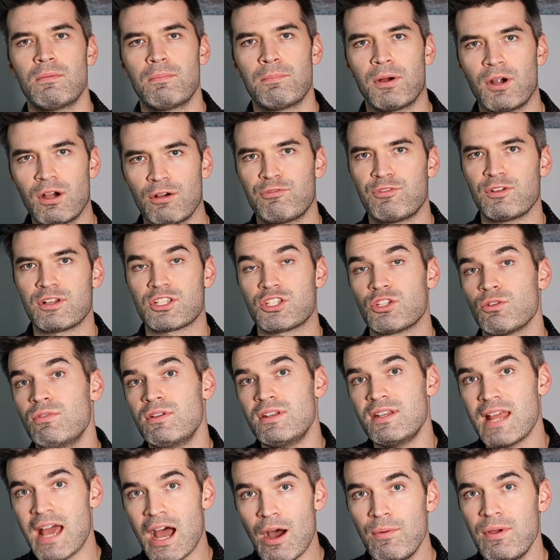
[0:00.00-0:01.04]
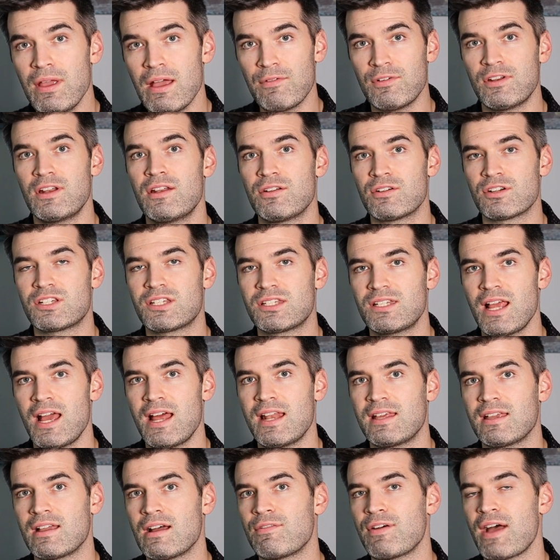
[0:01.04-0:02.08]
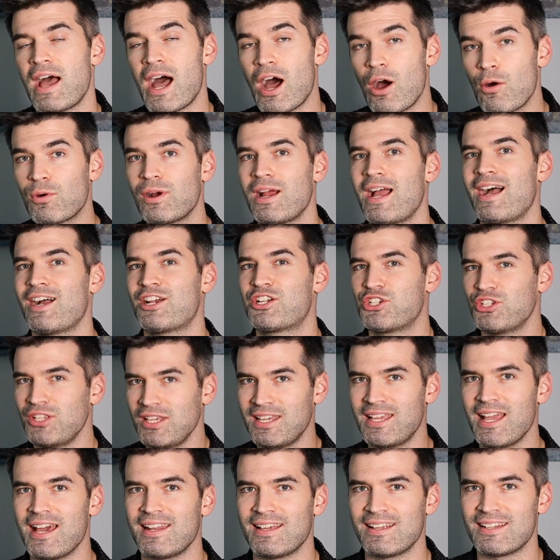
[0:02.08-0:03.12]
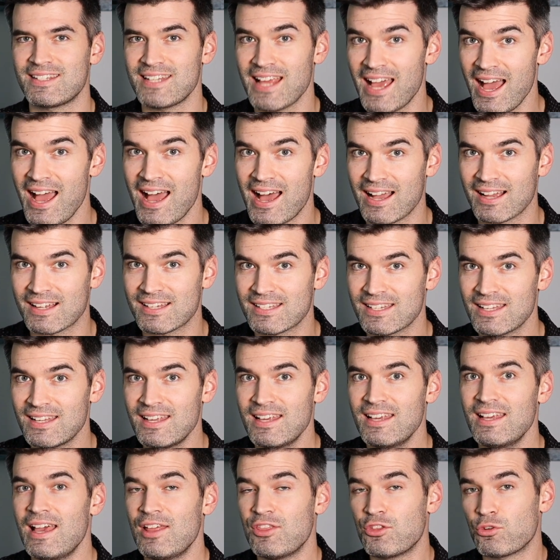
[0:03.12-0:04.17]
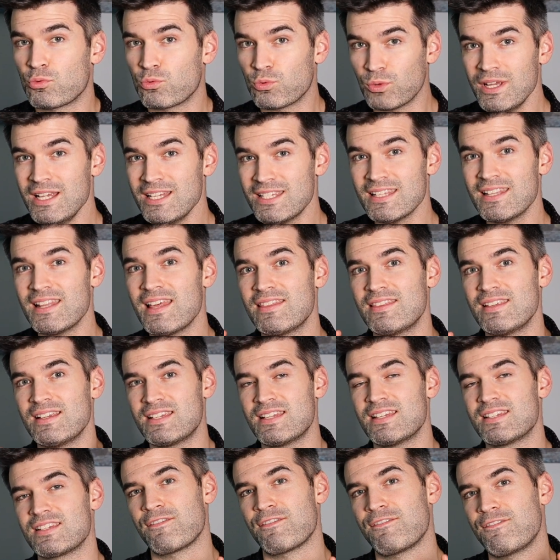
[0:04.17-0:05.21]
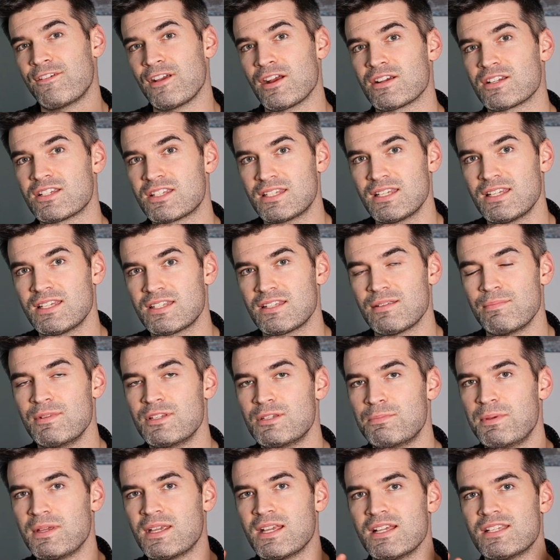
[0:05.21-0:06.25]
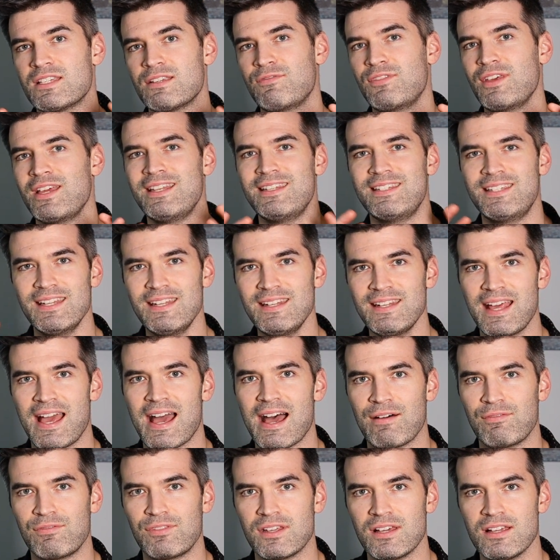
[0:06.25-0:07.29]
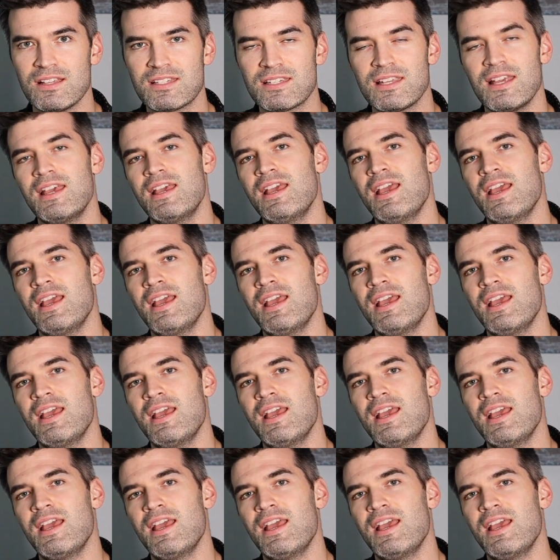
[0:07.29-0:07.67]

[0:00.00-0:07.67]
Perfect. So now we have an understanding of how we're actually getting taxed. And the reason that this fair system is because if they didn't have this